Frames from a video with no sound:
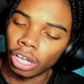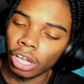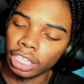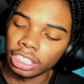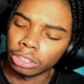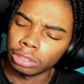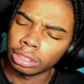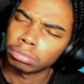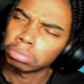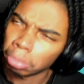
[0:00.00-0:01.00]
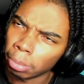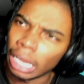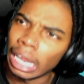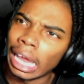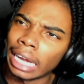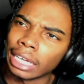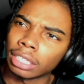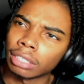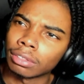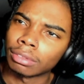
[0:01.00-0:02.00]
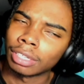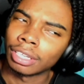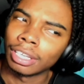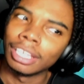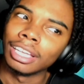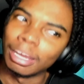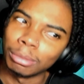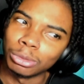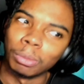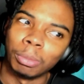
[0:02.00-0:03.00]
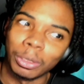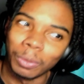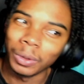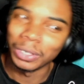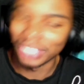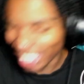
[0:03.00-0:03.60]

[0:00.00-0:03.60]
Oh, that's melodic. Yeah, I'm using big words.